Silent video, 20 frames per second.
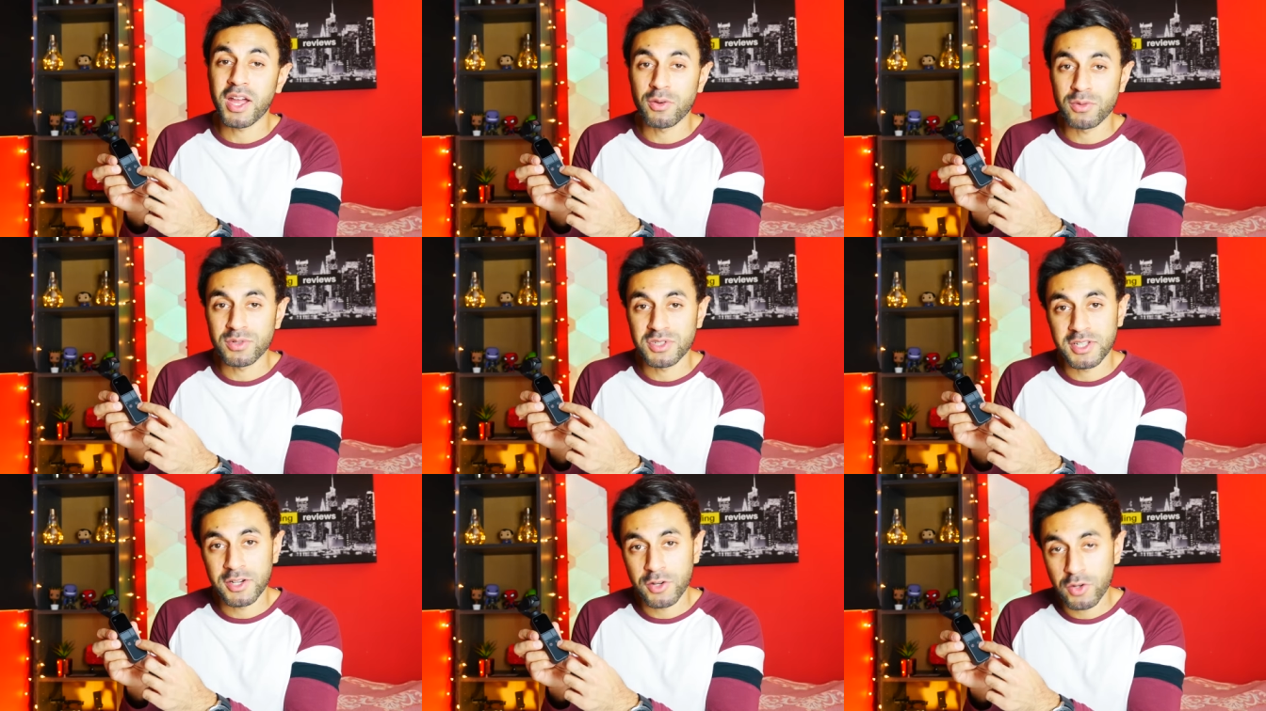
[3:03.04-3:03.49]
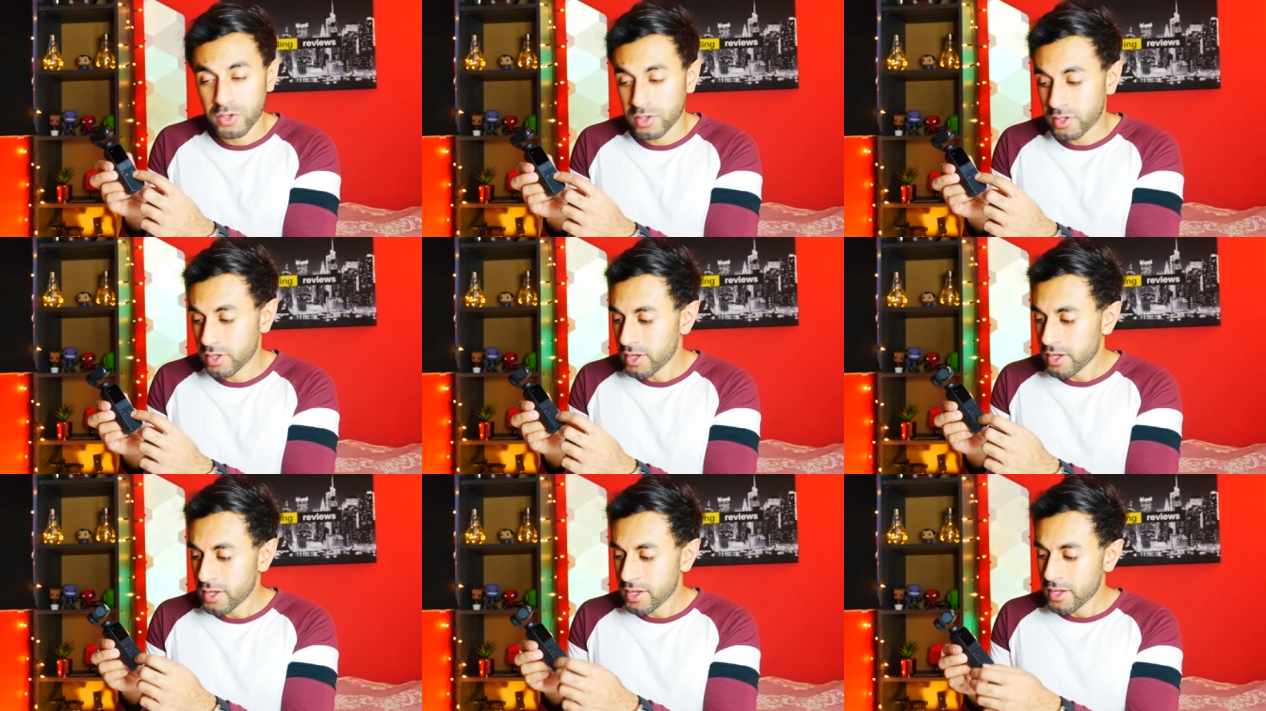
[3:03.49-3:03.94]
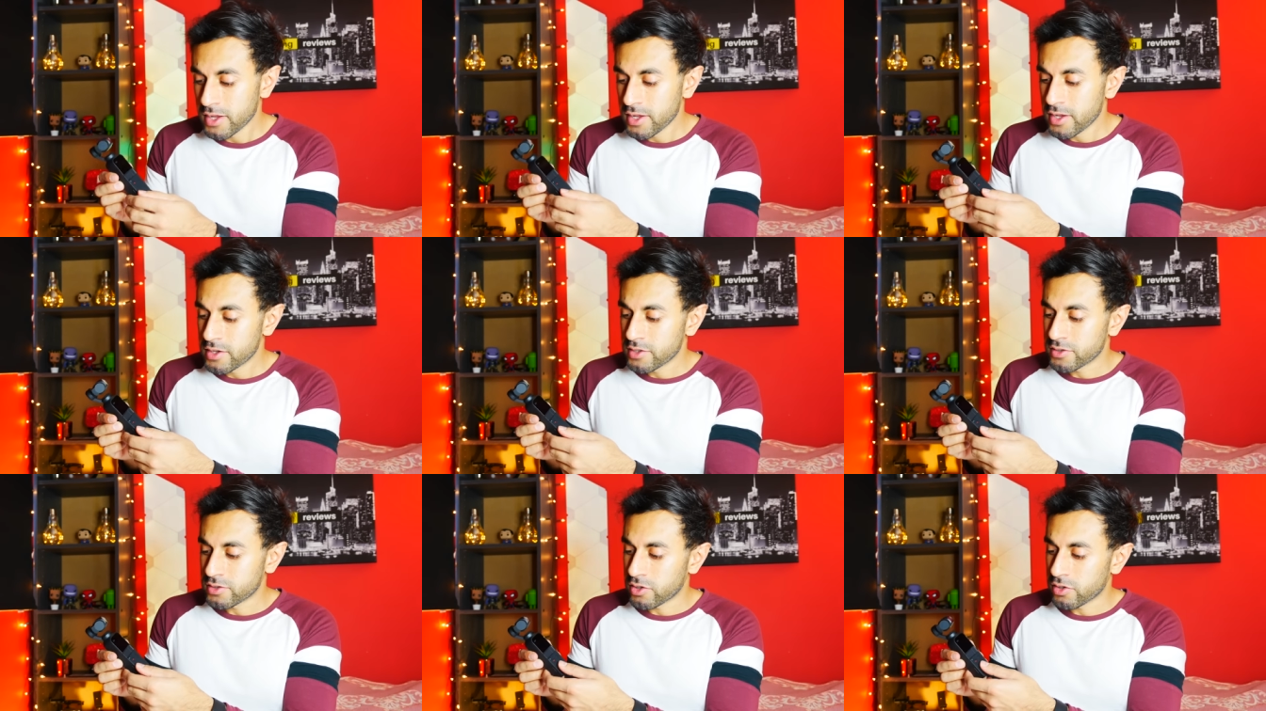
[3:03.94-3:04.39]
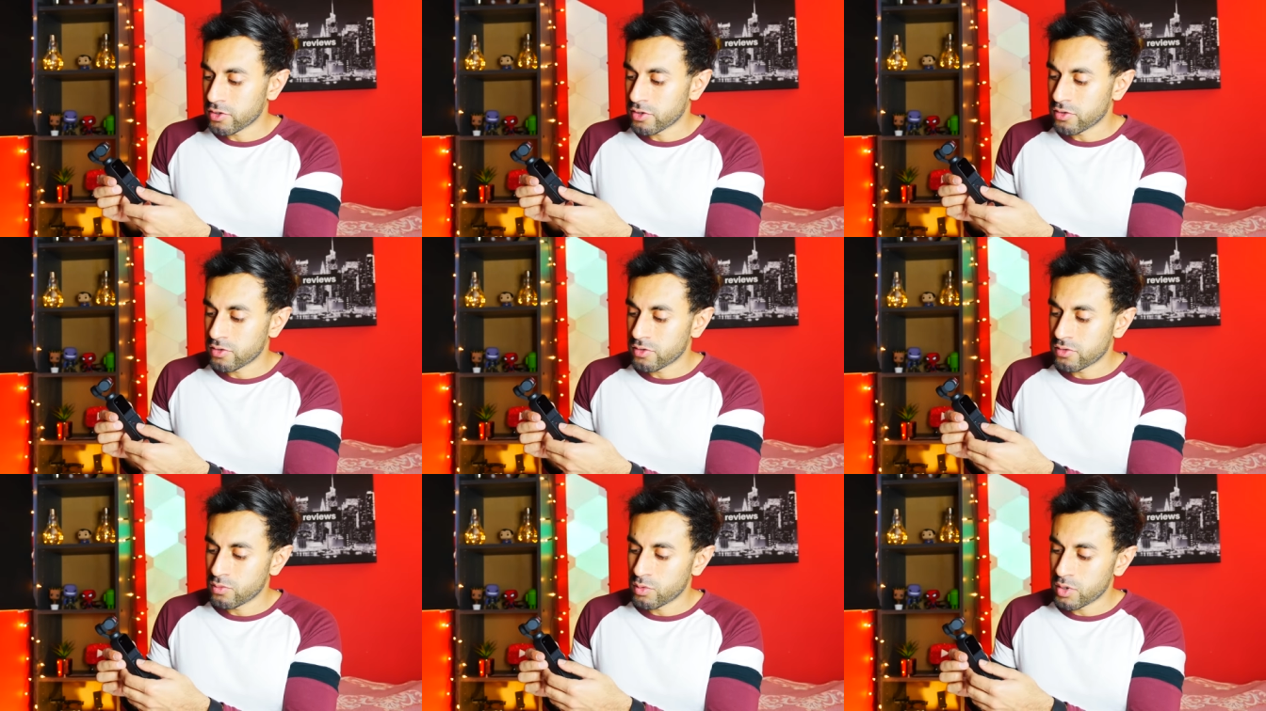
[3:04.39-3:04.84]
powers it on.
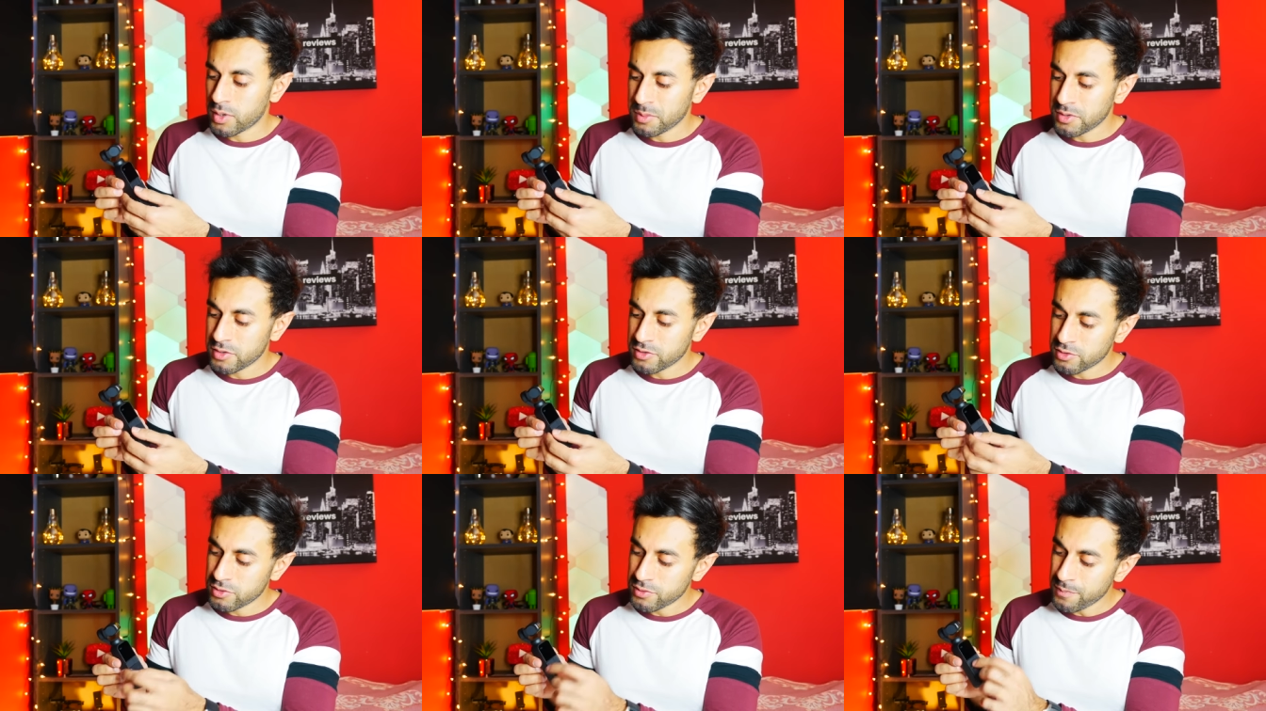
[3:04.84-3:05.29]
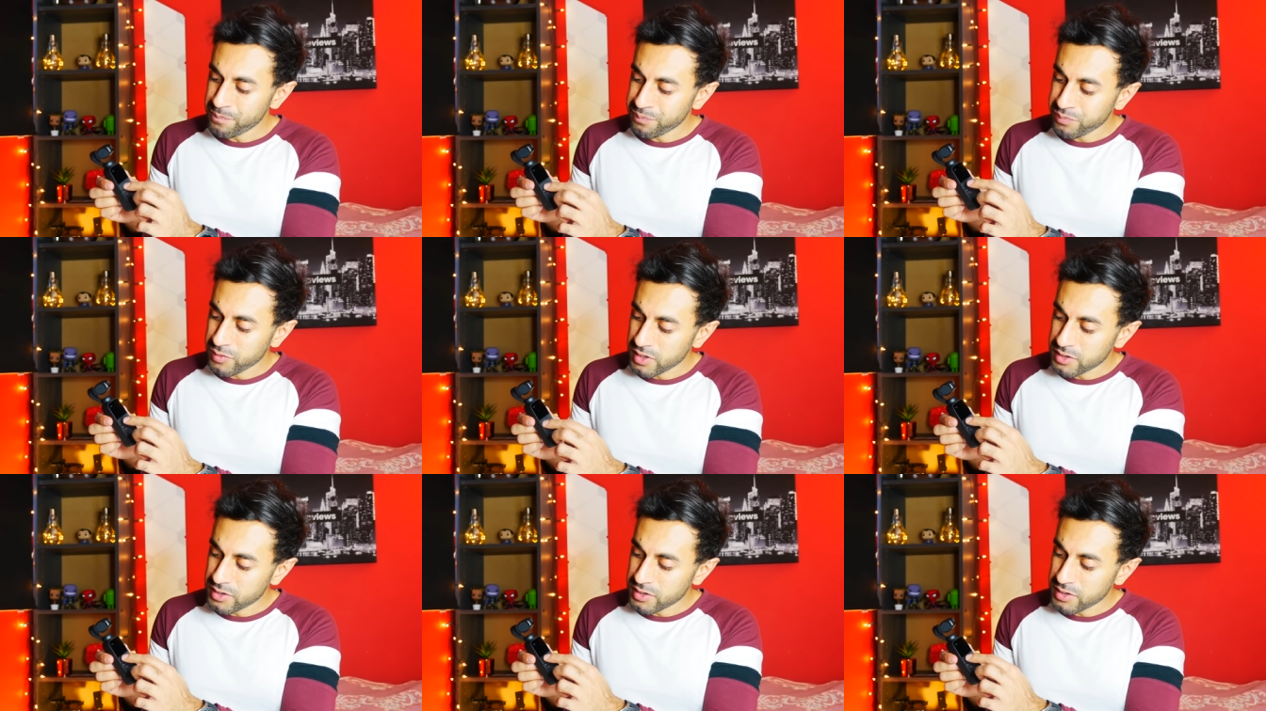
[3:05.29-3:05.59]
So what I'm gonna do,